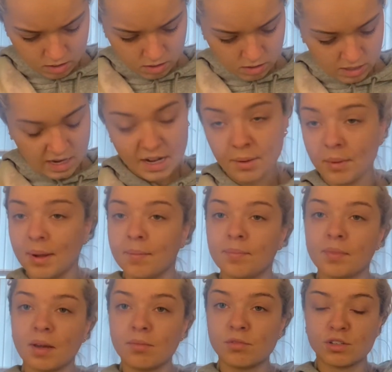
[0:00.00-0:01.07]
Anyway,
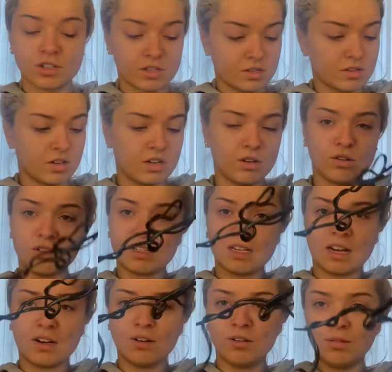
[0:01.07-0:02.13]
I'm just trying to
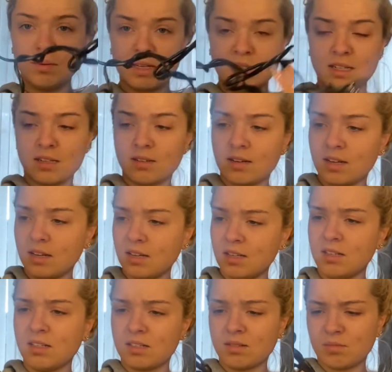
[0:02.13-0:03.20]
untangle my
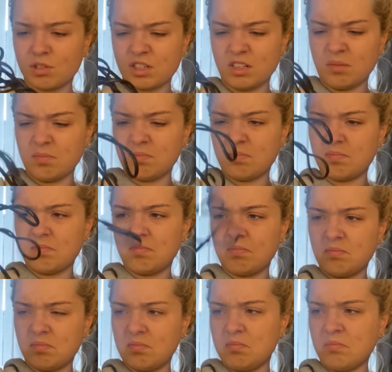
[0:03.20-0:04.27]
curlers. I'm just gonna
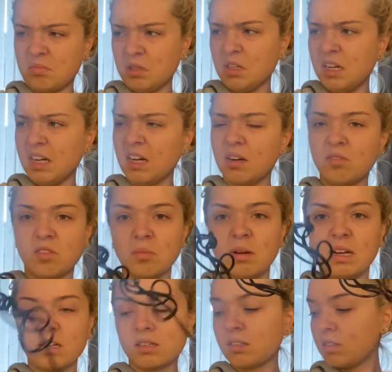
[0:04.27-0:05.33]
pull it in for
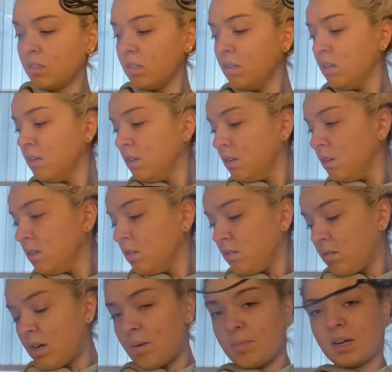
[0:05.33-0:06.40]
best.
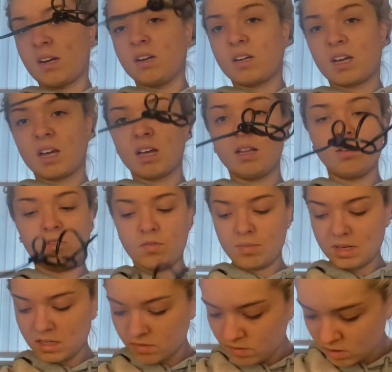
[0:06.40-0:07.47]
Am I gonna curl it with a
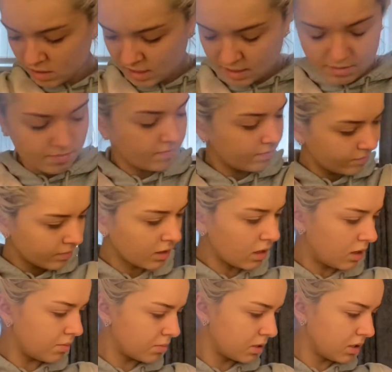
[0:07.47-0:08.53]
massive knot in?
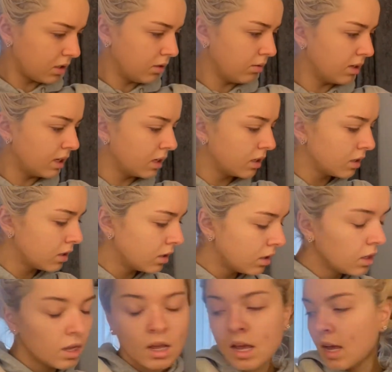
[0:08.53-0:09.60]
Absolutely.
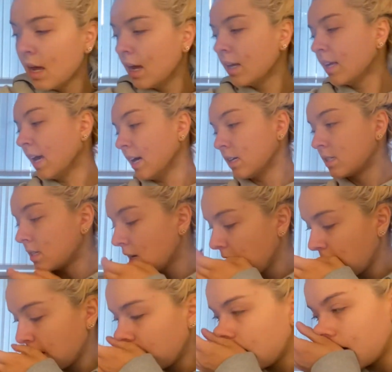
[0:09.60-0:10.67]
Uh, yeah, so